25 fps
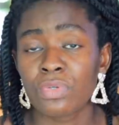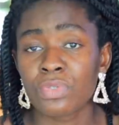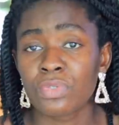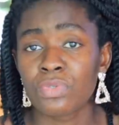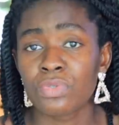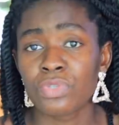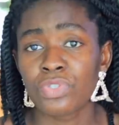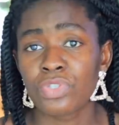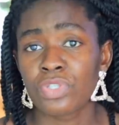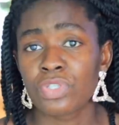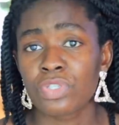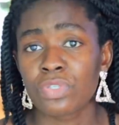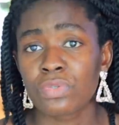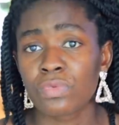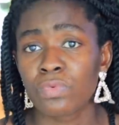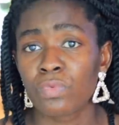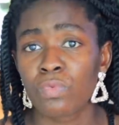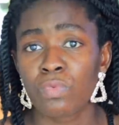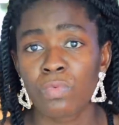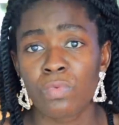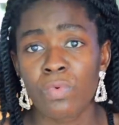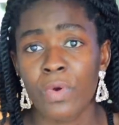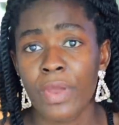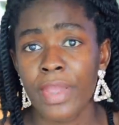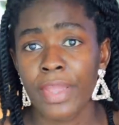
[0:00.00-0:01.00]
also just
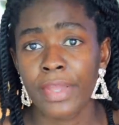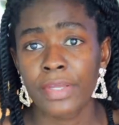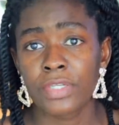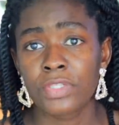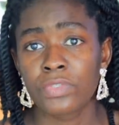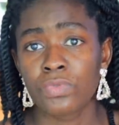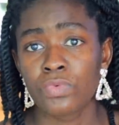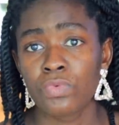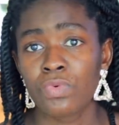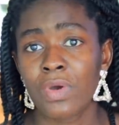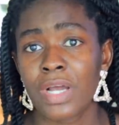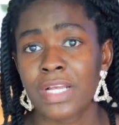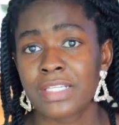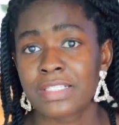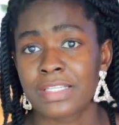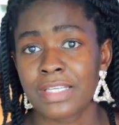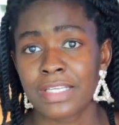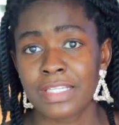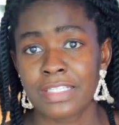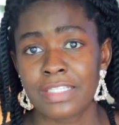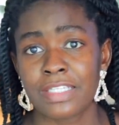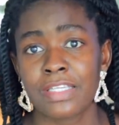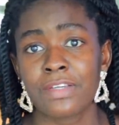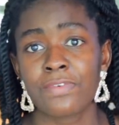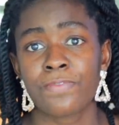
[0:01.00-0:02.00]
work towards
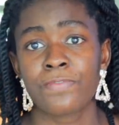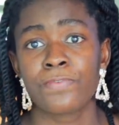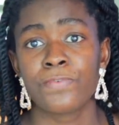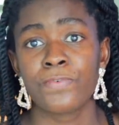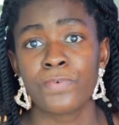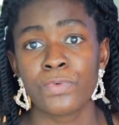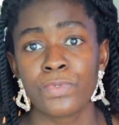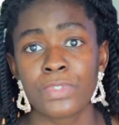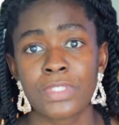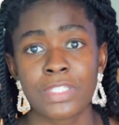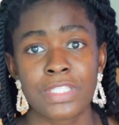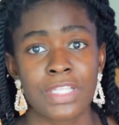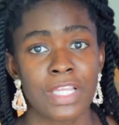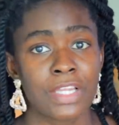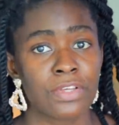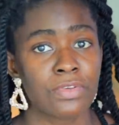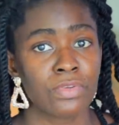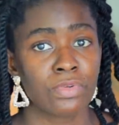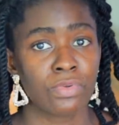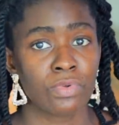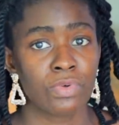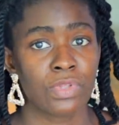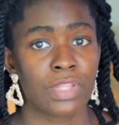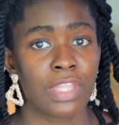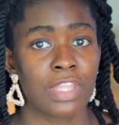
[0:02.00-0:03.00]
eating foods that
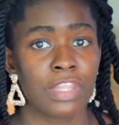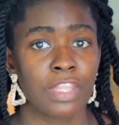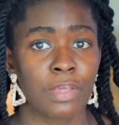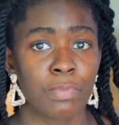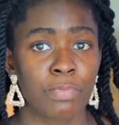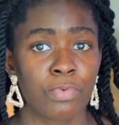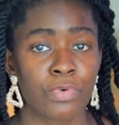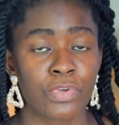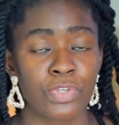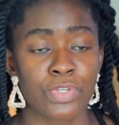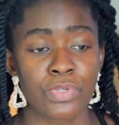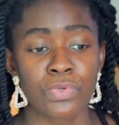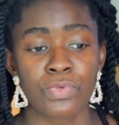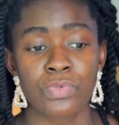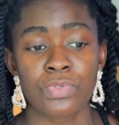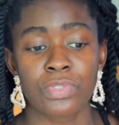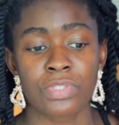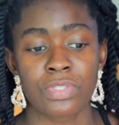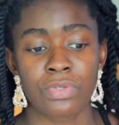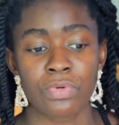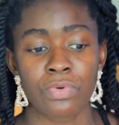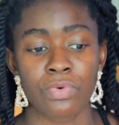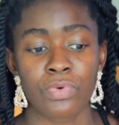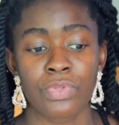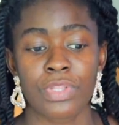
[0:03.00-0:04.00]
you know that they
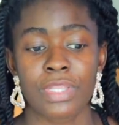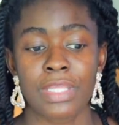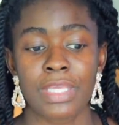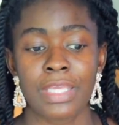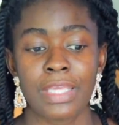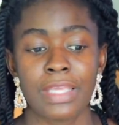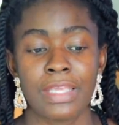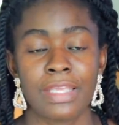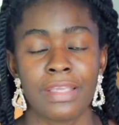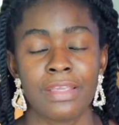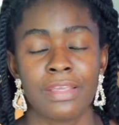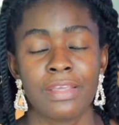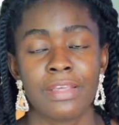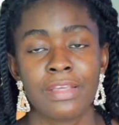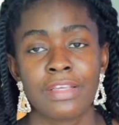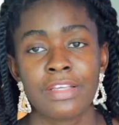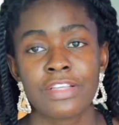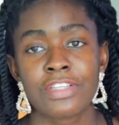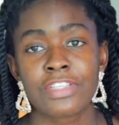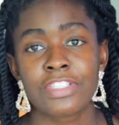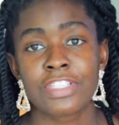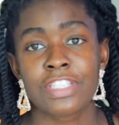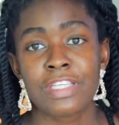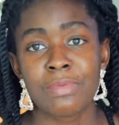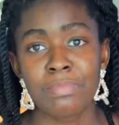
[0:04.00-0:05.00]
produce or they
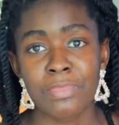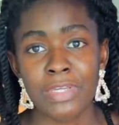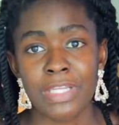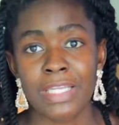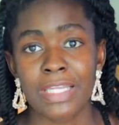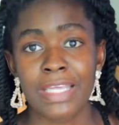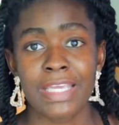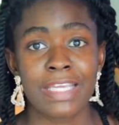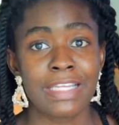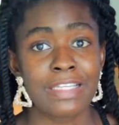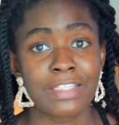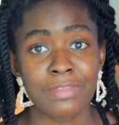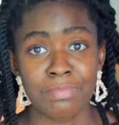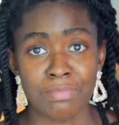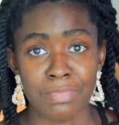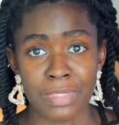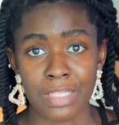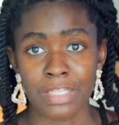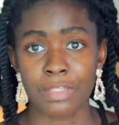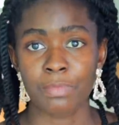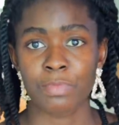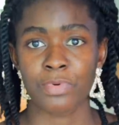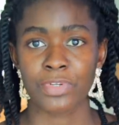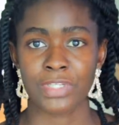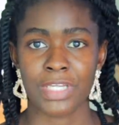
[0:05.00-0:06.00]
stimulate
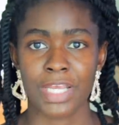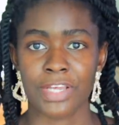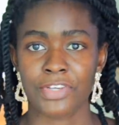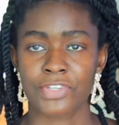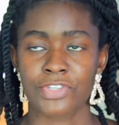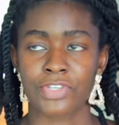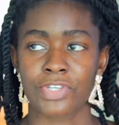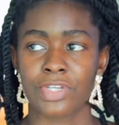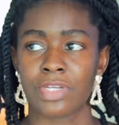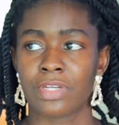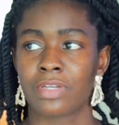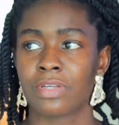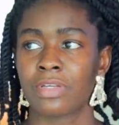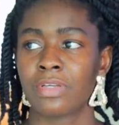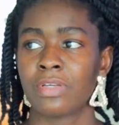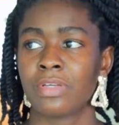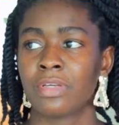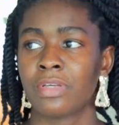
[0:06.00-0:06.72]
milk production.